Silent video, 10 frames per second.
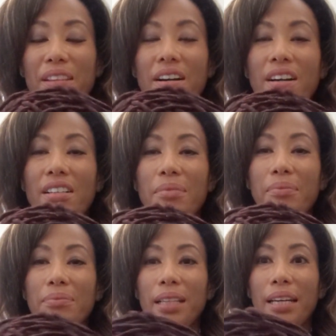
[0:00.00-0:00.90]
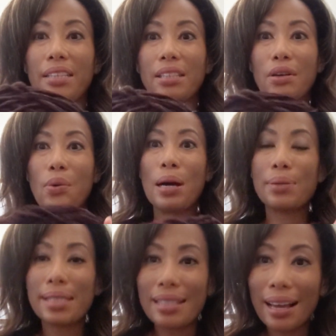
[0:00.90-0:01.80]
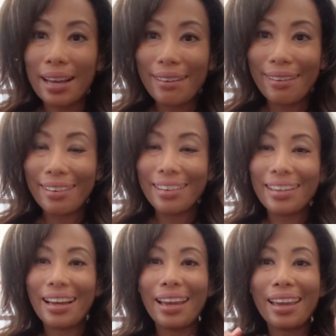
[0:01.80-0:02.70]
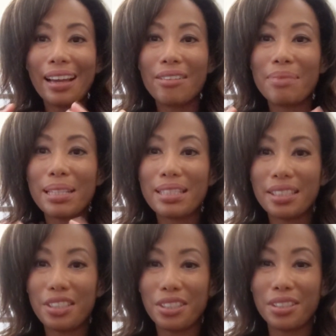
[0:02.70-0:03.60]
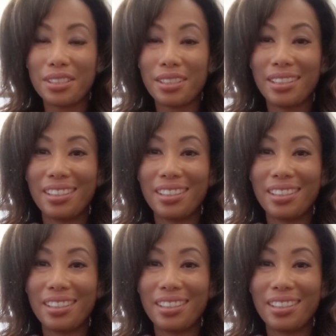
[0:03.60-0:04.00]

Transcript: I had to go outside and count my stitches.